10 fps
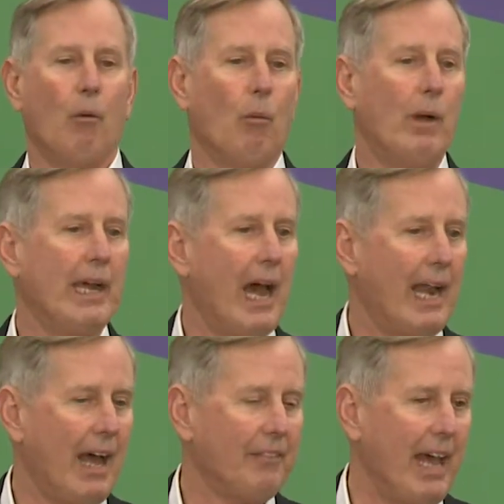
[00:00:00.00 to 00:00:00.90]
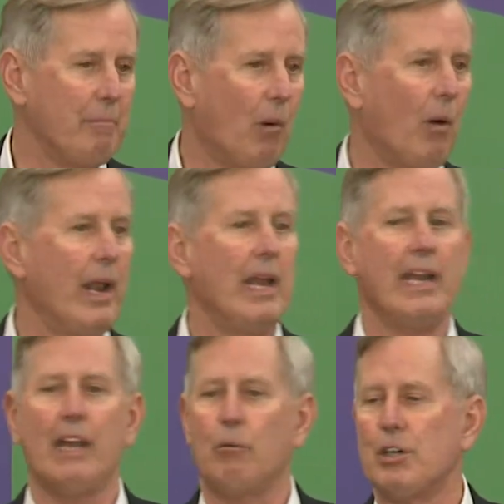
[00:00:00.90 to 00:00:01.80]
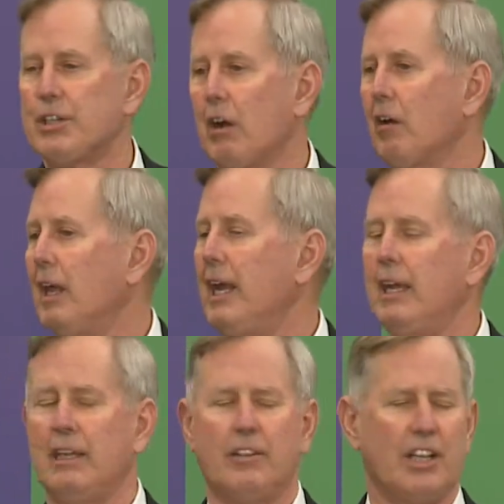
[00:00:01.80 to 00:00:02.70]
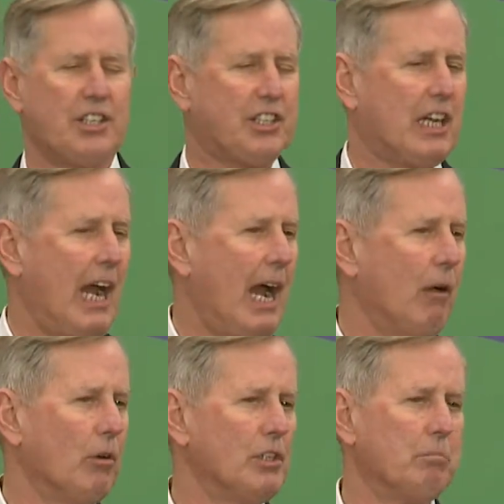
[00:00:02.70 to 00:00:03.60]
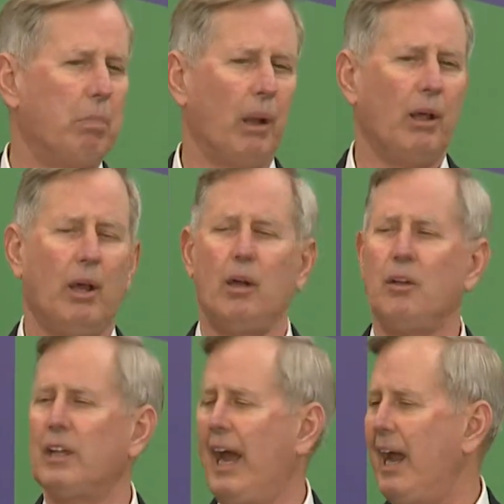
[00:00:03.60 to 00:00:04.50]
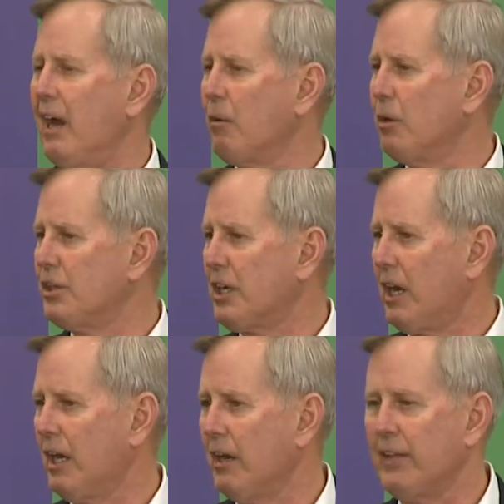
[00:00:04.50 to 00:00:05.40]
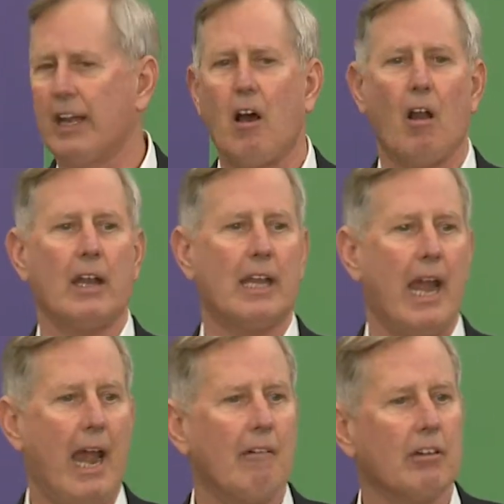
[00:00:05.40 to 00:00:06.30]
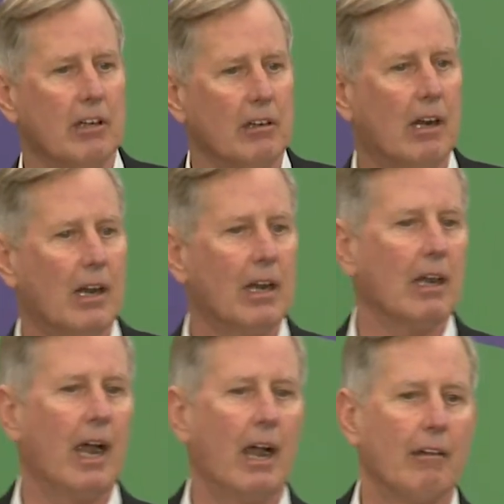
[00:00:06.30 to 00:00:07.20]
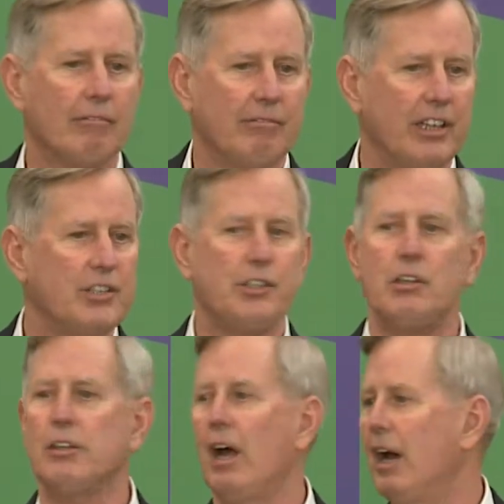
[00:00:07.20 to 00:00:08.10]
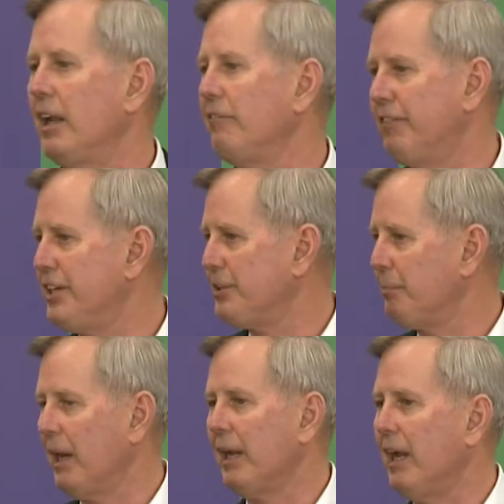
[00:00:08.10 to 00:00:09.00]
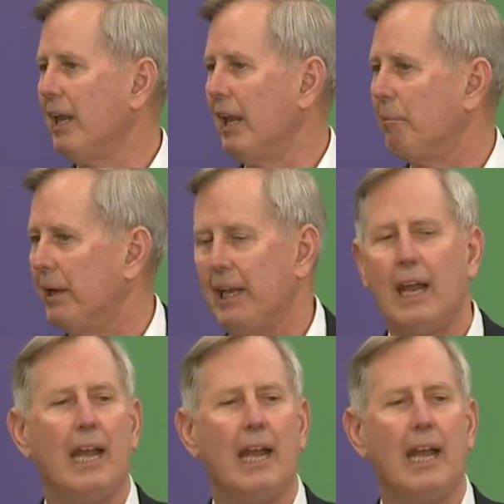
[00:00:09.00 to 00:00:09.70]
We got out that morning. It was early. The sky was blue. The air was clear. They call it CAVU, clear air, visibility unlimited.